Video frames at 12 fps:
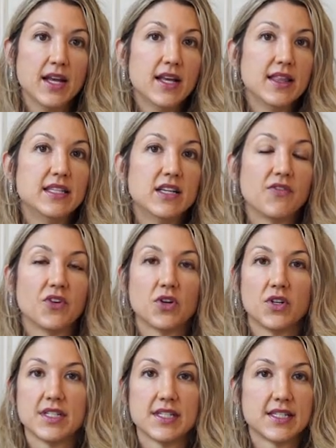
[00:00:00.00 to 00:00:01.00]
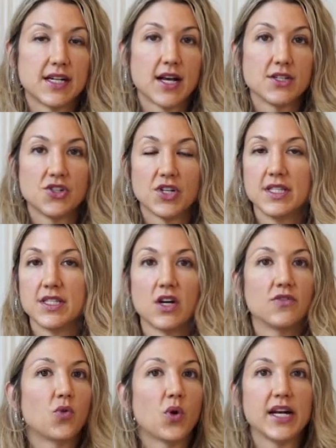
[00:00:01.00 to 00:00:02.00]
the difficult discussions,
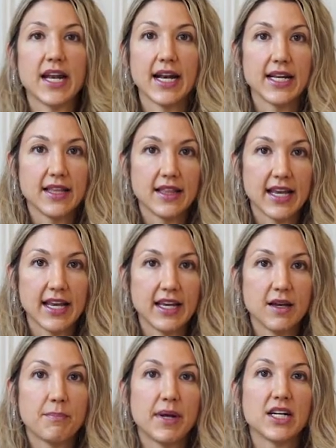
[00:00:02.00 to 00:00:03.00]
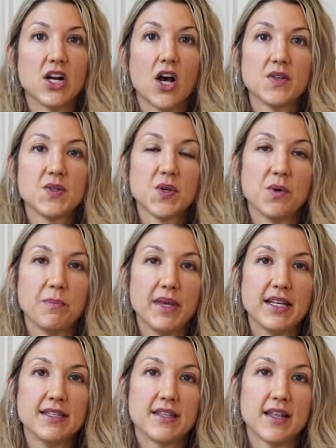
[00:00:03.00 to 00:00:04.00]
avoid anything, but it also
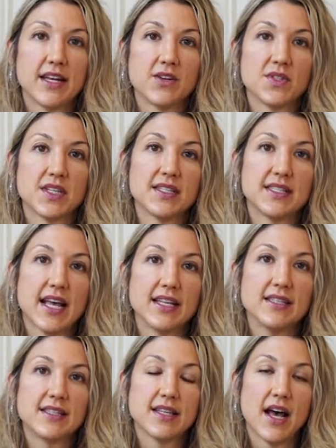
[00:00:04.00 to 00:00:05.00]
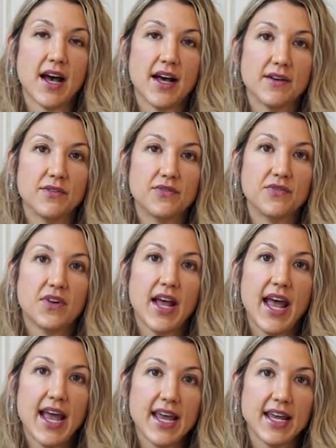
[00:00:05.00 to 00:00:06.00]
means that there's a sense of,
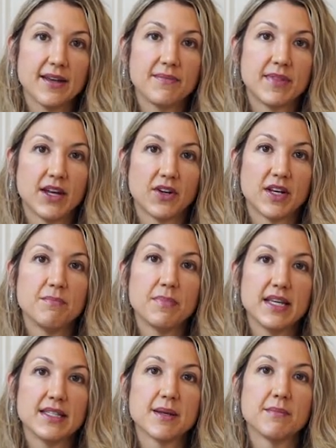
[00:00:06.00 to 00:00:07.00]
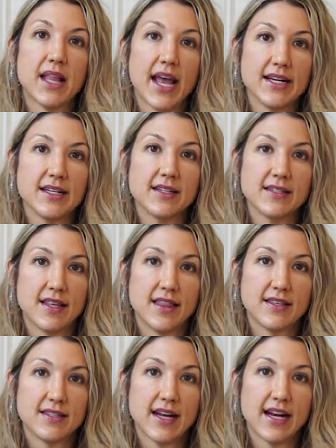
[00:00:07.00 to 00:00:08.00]
hey, there can be some lightness in
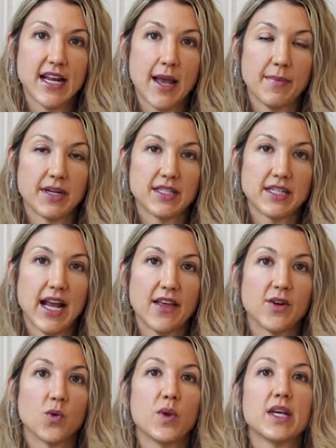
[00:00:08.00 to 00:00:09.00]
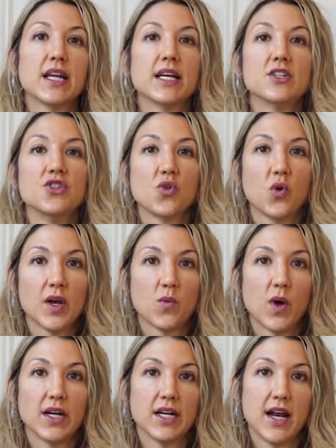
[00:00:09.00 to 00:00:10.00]
this dynamic together. We can enjoy
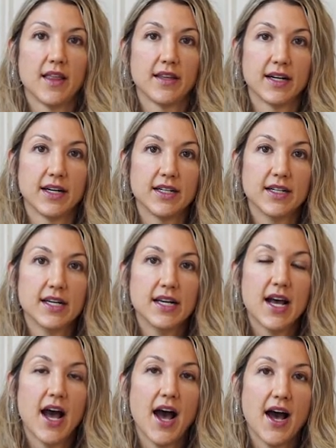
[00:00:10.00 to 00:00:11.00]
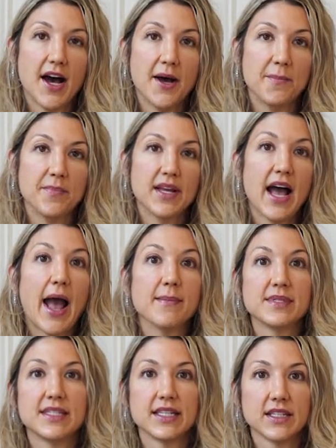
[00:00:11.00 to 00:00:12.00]
one another. I'm
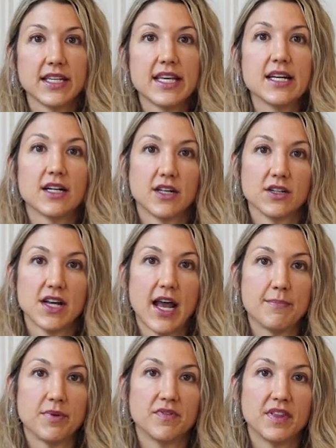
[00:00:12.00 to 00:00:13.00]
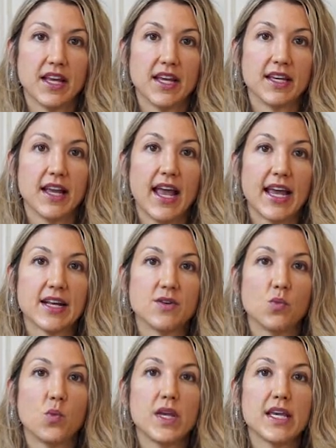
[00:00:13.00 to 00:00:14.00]
still here type of thing.
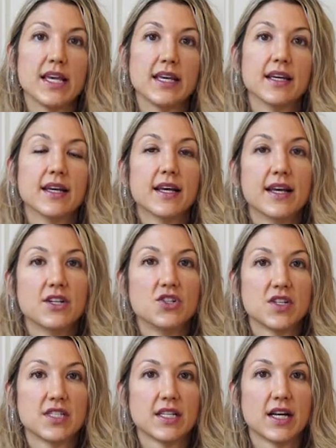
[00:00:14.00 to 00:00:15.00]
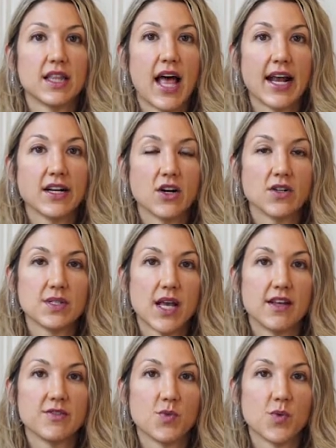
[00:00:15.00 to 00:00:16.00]
And we just align
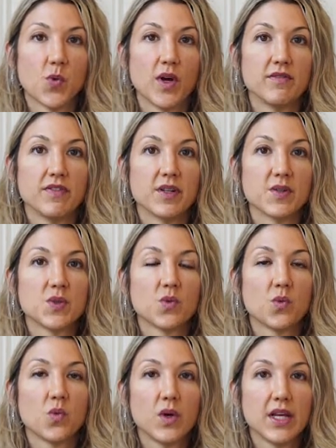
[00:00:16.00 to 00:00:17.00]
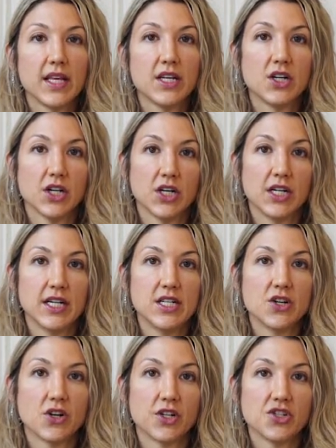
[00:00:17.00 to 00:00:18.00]
ourselves with what feels really good and
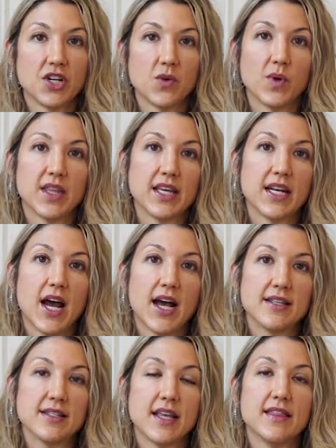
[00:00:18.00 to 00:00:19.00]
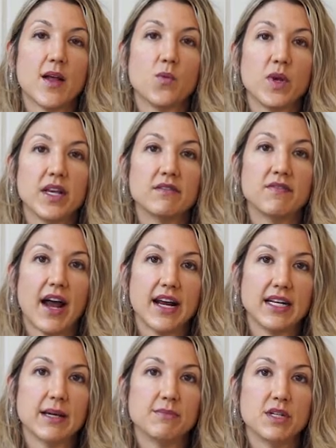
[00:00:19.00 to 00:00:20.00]
nourishing within us, and then we invite
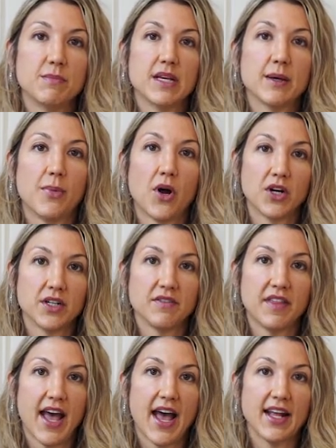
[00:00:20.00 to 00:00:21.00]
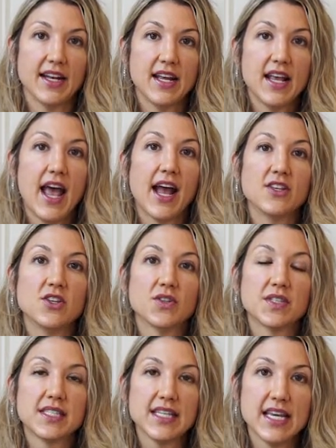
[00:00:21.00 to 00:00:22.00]
him to be a part of that. And you'll
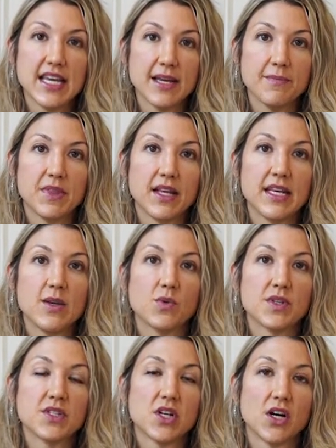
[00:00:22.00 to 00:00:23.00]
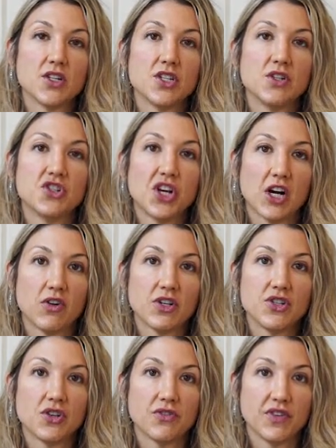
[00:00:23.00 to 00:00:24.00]
see that he will start to
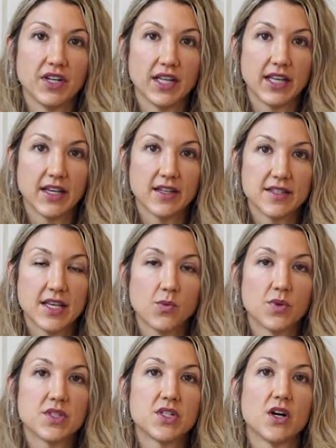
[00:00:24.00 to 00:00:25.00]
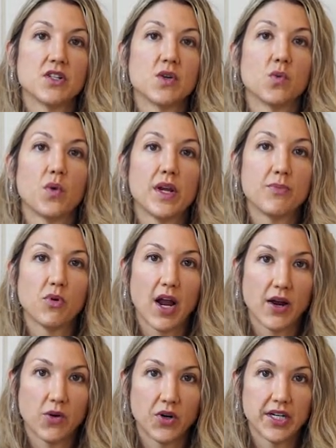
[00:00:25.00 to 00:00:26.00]
cherish your feelings. He will start to
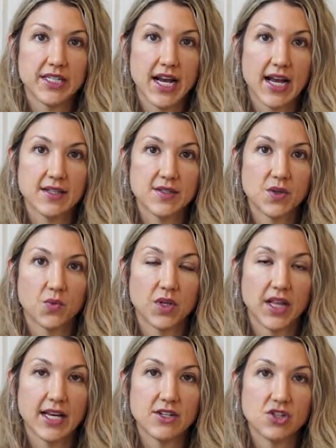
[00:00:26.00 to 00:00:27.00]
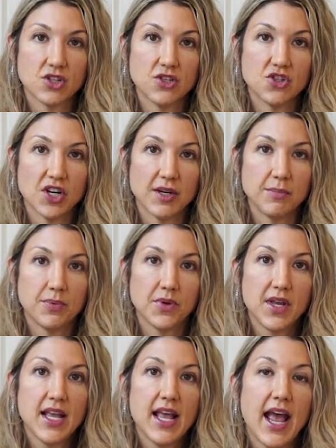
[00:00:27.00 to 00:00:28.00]
reprioritize the relationship.
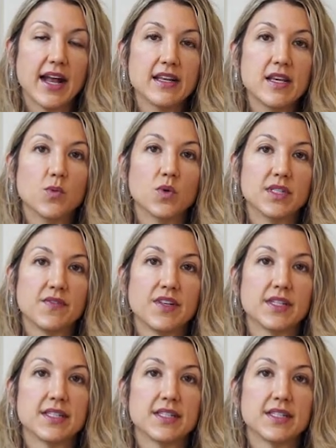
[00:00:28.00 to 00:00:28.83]
and he will feel